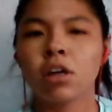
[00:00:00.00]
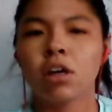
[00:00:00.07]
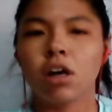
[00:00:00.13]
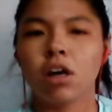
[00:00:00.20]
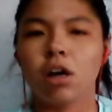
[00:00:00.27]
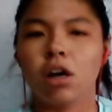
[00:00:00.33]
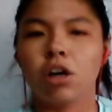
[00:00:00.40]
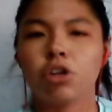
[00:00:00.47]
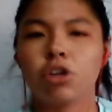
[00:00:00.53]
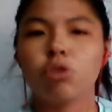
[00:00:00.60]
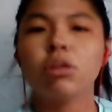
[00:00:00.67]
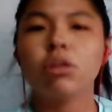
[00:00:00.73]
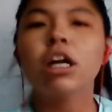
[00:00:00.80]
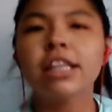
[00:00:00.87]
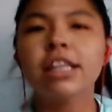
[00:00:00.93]
you
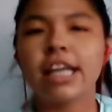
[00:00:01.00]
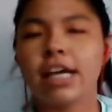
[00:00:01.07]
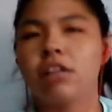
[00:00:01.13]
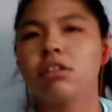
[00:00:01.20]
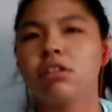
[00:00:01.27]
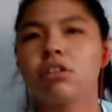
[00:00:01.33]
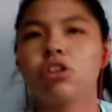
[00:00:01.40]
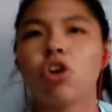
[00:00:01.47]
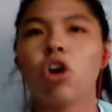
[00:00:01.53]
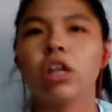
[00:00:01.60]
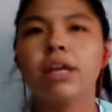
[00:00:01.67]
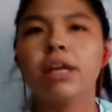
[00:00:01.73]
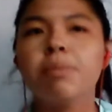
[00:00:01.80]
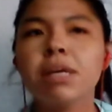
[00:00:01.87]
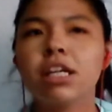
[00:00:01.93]
learn that your
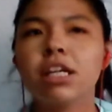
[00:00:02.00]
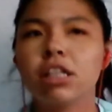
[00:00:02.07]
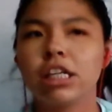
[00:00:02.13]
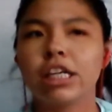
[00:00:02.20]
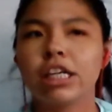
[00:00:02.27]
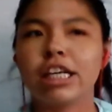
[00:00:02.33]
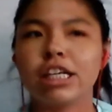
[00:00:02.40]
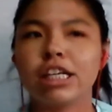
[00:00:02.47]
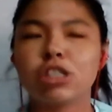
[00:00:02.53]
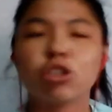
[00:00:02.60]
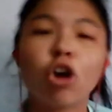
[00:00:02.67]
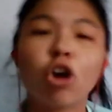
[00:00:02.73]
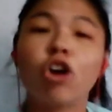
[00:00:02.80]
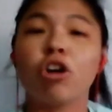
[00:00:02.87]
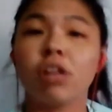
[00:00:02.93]
limit is
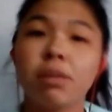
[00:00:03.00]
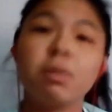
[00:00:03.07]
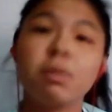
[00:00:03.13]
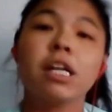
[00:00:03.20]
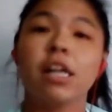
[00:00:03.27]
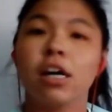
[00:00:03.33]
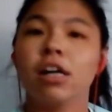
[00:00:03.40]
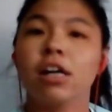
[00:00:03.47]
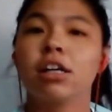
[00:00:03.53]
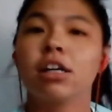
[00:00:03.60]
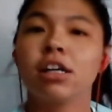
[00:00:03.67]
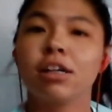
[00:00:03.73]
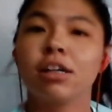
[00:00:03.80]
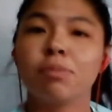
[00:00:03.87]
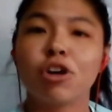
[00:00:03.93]
not your limit lah,
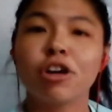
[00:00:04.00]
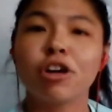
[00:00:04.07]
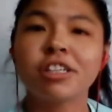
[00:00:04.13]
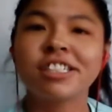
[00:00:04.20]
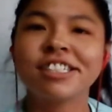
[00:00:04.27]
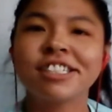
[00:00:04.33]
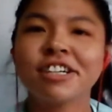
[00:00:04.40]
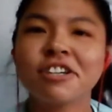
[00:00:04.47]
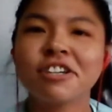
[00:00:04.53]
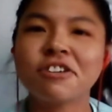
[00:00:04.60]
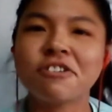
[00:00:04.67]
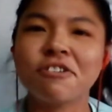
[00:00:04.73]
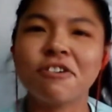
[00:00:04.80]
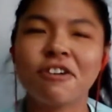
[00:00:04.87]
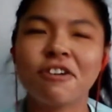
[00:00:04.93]
because
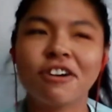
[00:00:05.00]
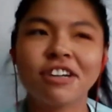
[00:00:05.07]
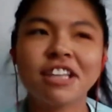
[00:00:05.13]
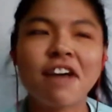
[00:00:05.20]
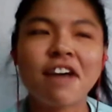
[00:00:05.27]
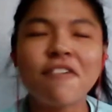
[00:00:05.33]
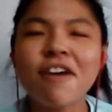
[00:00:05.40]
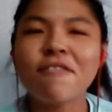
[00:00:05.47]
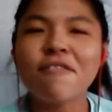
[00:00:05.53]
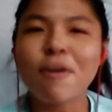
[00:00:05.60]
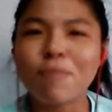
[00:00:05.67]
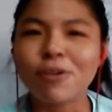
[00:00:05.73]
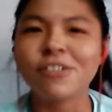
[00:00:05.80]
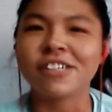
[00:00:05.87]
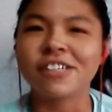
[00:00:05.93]
you'll never ever
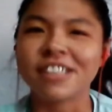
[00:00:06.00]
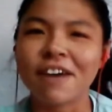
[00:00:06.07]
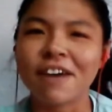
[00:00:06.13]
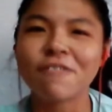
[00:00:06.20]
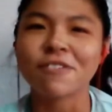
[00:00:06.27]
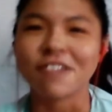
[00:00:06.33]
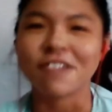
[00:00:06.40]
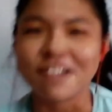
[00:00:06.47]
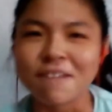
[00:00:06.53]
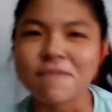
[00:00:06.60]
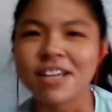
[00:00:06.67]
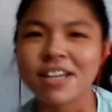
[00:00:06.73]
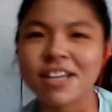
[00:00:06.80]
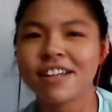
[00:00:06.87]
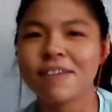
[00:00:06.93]
push yourself to the
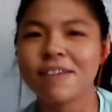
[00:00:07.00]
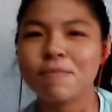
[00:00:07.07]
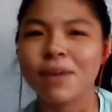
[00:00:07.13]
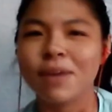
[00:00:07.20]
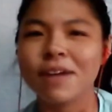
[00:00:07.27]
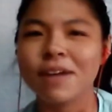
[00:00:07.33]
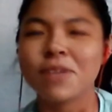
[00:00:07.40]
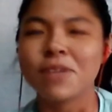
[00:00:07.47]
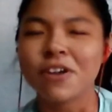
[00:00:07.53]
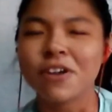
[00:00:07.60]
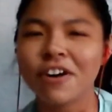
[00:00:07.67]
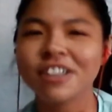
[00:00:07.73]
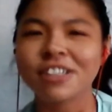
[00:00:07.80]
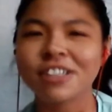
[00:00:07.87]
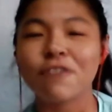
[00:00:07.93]
limit, but
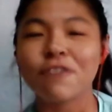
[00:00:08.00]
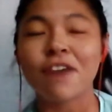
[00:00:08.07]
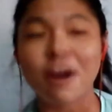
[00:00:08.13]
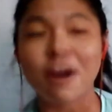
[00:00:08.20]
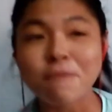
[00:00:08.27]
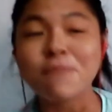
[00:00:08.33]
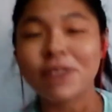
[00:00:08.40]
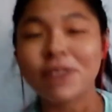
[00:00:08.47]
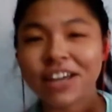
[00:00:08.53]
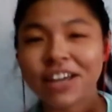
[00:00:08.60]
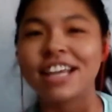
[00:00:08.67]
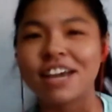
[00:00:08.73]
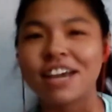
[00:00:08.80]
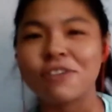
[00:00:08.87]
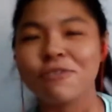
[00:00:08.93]
because of other people
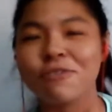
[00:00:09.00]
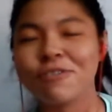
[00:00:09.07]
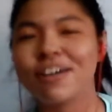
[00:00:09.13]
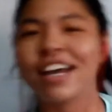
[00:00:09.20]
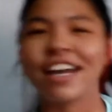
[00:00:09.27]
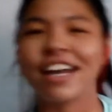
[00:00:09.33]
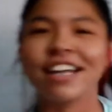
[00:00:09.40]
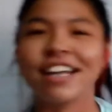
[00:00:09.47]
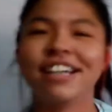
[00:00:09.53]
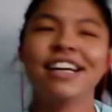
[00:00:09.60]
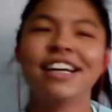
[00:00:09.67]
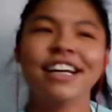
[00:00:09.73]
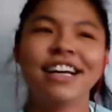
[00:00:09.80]
yelling at you and